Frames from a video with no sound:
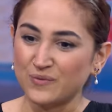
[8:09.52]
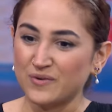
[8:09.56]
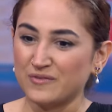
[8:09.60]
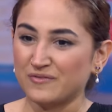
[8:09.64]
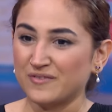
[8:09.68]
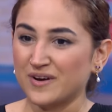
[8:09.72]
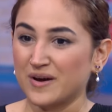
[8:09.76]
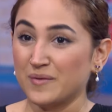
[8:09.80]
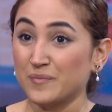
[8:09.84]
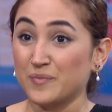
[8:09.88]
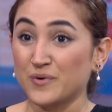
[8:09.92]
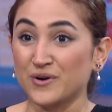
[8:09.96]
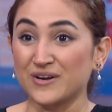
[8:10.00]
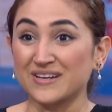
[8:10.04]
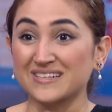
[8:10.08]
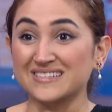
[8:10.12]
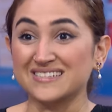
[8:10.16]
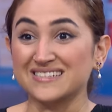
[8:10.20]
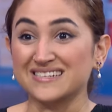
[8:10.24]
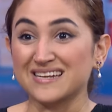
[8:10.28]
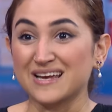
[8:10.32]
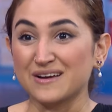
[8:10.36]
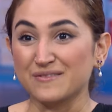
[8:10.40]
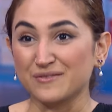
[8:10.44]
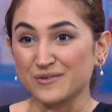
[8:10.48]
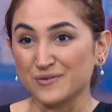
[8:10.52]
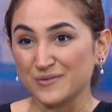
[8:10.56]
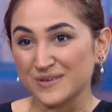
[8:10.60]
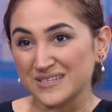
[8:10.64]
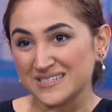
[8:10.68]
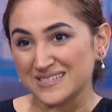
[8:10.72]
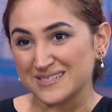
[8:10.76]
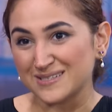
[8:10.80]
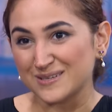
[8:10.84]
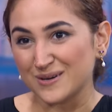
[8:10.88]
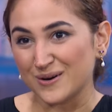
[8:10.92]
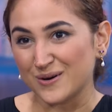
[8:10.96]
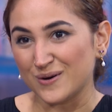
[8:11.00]
We've got Bernardine
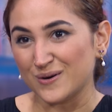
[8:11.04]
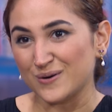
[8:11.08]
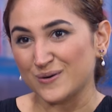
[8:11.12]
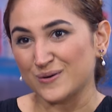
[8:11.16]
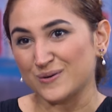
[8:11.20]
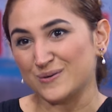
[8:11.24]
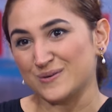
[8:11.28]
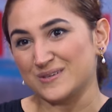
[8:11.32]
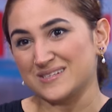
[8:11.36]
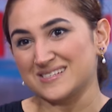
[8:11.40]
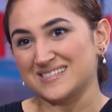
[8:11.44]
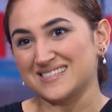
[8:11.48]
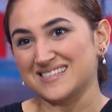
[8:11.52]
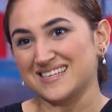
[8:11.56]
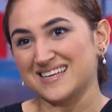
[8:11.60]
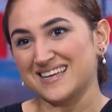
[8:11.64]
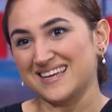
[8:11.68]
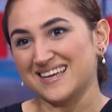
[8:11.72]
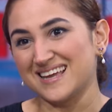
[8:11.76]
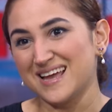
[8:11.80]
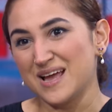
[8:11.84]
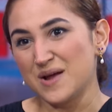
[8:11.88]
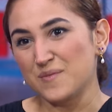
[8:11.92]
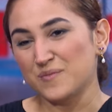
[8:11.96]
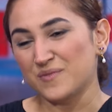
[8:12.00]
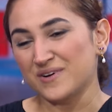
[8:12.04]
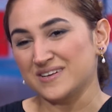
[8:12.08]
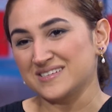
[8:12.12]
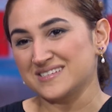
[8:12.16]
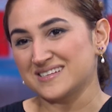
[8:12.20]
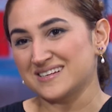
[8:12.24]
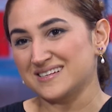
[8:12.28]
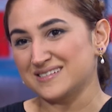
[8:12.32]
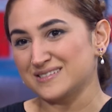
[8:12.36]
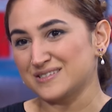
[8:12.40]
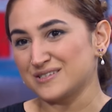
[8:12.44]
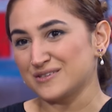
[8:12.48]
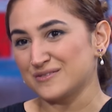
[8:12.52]
Evaristo, who is the
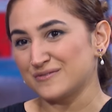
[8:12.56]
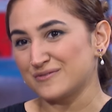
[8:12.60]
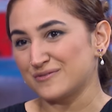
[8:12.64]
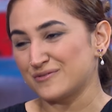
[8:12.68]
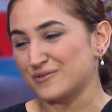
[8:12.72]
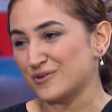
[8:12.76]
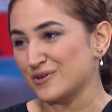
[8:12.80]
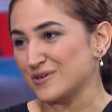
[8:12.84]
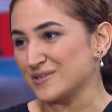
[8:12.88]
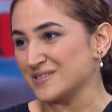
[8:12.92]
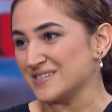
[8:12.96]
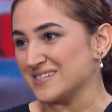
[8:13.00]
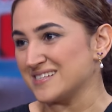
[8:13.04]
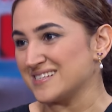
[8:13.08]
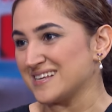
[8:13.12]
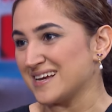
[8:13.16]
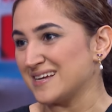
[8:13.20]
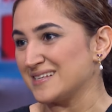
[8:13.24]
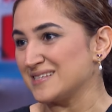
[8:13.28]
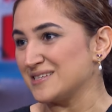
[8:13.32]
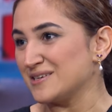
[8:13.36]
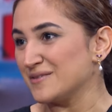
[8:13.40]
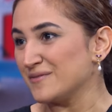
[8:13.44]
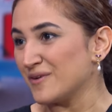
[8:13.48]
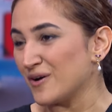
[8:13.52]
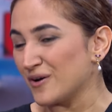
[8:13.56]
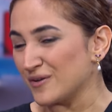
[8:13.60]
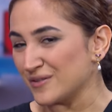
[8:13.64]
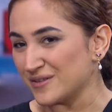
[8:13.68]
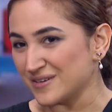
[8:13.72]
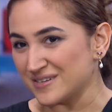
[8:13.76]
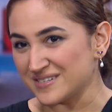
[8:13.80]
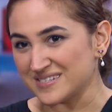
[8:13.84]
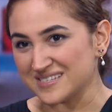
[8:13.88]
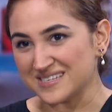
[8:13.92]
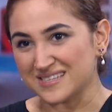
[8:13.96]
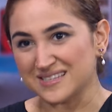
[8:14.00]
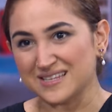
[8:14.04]
president of Royal Society of
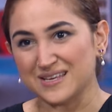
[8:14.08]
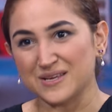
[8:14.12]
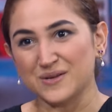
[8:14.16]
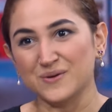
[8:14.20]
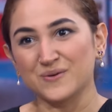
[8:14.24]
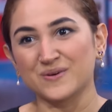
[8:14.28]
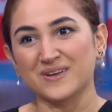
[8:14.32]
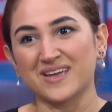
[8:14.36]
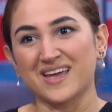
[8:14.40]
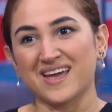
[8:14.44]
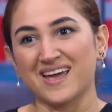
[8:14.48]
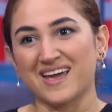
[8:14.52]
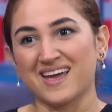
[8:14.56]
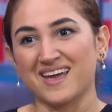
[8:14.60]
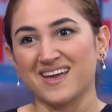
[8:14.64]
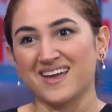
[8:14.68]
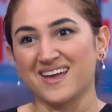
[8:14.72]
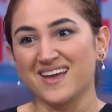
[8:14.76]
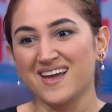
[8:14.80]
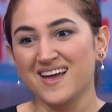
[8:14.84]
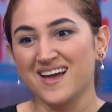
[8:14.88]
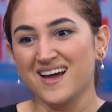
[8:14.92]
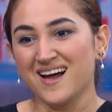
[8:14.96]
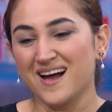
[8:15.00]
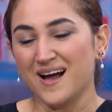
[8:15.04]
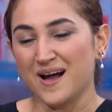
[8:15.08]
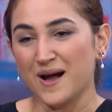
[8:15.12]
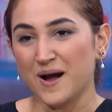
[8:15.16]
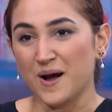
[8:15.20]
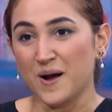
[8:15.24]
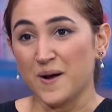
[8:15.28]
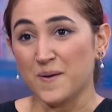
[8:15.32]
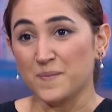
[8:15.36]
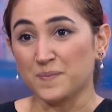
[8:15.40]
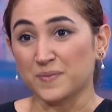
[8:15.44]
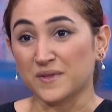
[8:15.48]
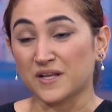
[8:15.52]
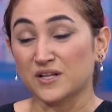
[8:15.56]
Authors in the
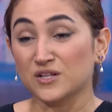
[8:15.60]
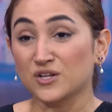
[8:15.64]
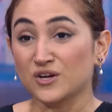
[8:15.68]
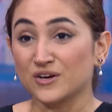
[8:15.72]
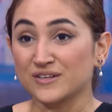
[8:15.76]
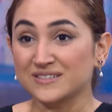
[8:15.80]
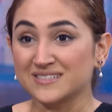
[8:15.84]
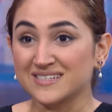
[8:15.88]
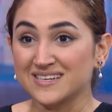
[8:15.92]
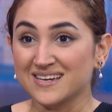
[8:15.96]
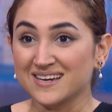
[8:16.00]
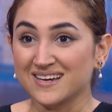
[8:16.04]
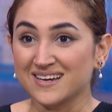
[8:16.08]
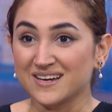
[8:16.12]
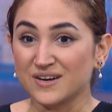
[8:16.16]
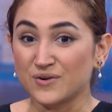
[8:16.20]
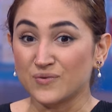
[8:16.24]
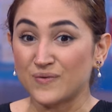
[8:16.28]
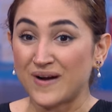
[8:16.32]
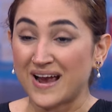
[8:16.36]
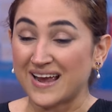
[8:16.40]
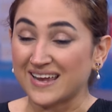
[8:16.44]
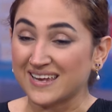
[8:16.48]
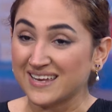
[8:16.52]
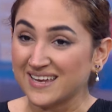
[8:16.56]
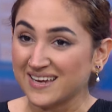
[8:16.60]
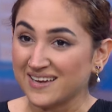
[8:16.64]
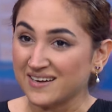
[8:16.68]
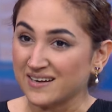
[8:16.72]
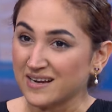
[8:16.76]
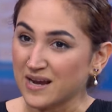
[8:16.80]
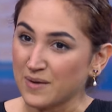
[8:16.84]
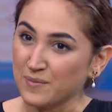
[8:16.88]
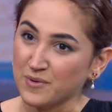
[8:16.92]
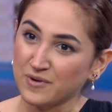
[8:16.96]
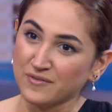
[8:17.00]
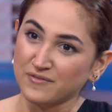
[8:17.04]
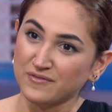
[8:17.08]
UK. Claudia Rankine,
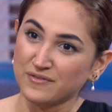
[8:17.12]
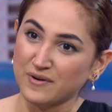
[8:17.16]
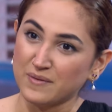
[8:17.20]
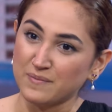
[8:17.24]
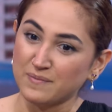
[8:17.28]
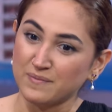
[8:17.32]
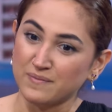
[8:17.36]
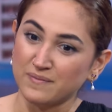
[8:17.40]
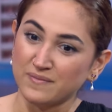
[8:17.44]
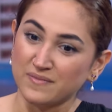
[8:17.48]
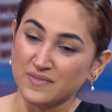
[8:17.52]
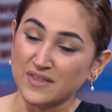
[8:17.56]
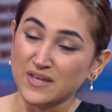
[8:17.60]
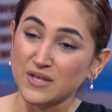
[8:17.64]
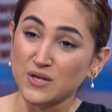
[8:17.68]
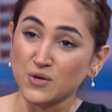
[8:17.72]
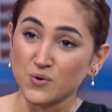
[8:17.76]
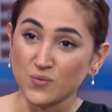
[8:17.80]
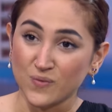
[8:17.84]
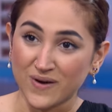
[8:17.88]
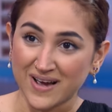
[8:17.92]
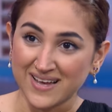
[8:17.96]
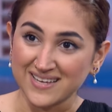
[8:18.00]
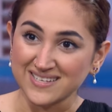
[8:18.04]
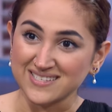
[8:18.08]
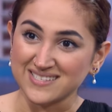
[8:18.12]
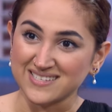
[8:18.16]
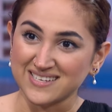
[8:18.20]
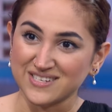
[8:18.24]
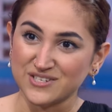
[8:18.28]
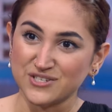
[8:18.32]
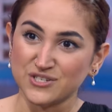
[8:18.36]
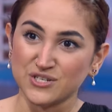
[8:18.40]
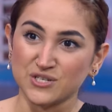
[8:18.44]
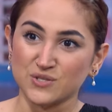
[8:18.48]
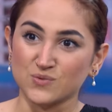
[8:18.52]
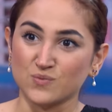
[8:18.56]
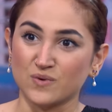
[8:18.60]
coming from the US, and
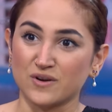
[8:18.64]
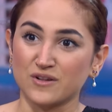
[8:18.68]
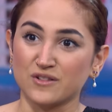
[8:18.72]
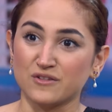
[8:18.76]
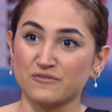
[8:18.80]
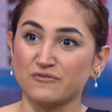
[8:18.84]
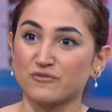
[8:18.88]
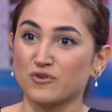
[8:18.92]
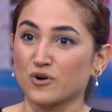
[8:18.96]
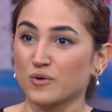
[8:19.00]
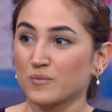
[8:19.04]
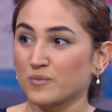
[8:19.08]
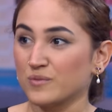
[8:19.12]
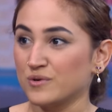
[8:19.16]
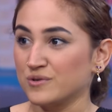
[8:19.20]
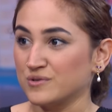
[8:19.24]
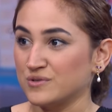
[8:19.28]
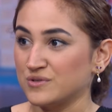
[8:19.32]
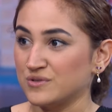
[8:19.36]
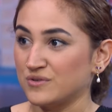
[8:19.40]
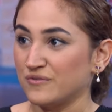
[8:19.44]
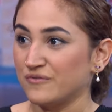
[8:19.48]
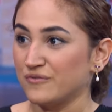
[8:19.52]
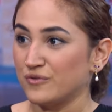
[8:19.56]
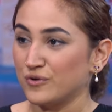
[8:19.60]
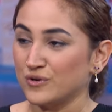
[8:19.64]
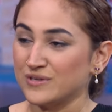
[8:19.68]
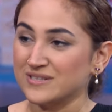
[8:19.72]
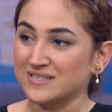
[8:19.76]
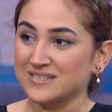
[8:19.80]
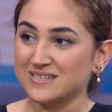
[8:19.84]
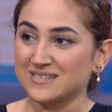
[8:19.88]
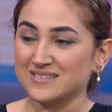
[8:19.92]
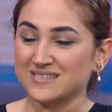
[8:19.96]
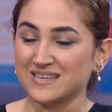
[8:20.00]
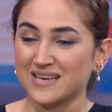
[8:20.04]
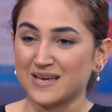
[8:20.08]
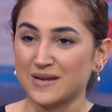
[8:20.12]
she's one of the foremost
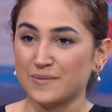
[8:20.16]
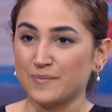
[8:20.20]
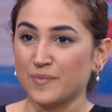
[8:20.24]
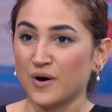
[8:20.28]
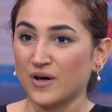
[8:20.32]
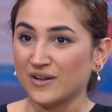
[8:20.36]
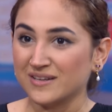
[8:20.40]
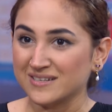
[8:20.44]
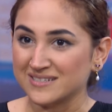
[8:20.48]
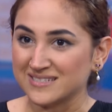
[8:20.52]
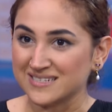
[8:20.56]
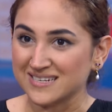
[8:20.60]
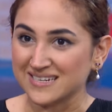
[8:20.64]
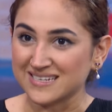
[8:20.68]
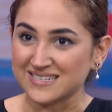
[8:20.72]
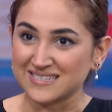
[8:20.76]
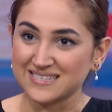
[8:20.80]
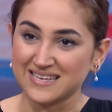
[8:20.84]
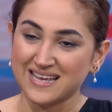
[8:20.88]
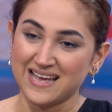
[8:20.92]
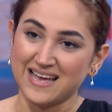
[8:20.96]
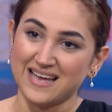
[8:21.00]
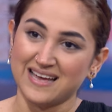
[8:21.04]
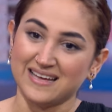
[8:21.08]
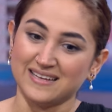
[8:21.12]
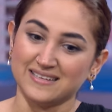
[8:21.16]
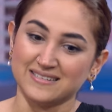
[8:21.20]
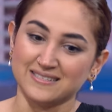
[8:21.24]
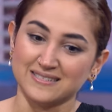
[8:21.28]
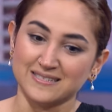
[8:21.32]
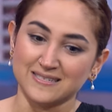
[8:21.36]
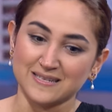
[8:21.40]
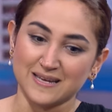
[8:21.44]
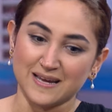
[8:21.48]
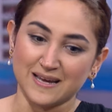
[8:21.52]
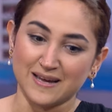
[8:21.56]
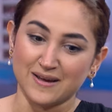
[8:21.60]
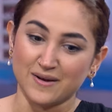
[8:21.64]
voices in politics and
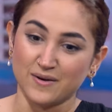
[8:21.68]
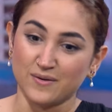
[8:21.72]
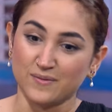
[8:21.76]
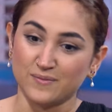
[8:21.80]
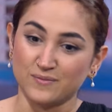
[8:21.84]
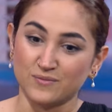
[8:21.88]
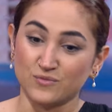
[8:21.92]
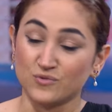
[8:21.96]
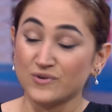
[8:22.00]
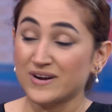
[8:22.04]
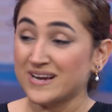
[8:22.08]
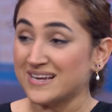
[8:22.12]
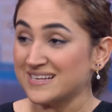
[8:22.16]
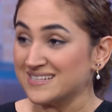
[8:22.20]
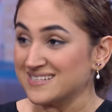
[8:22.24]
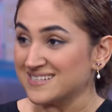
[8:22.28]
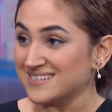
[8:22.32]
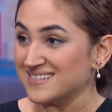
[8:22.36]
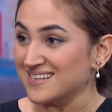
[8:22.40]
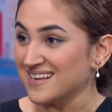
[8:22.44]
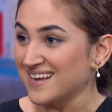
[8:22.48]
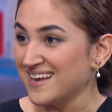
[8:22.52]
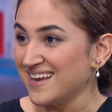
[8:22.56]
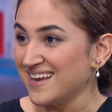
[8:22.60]
race.